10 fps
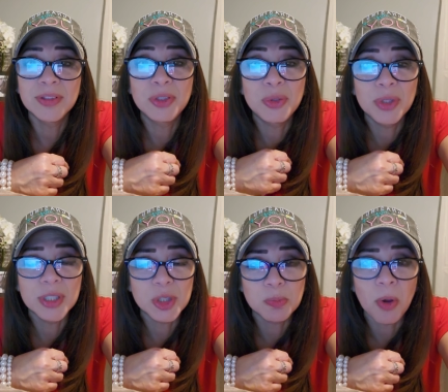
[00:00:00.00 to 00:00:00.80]
through the
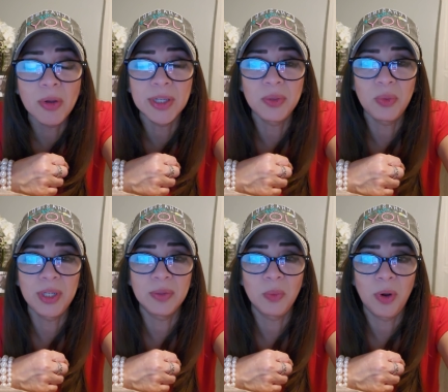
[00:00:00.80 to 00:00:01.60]
spoken
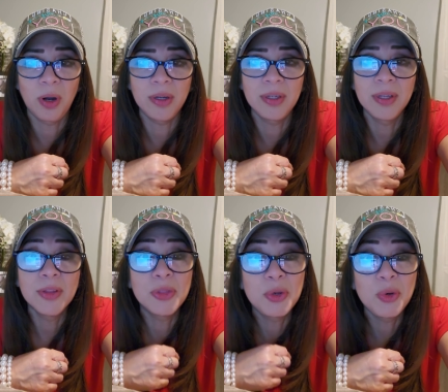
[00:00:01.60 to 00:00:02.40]
written word,
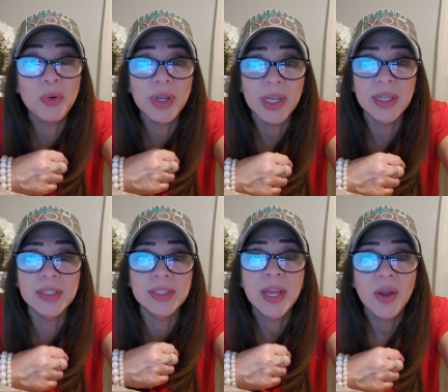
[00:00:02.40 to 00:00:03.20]
through
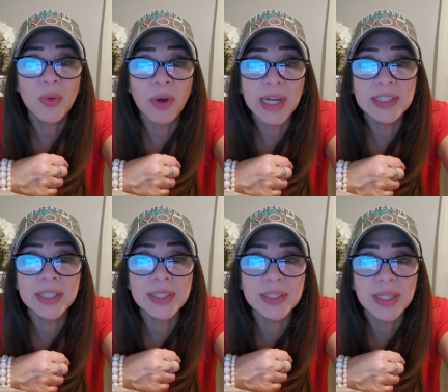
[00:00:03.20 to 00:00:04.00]
his
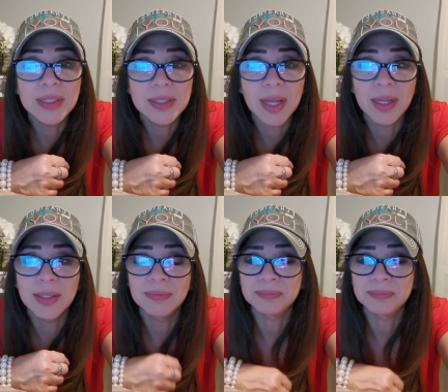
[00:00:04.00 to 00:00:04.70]
righteous Son.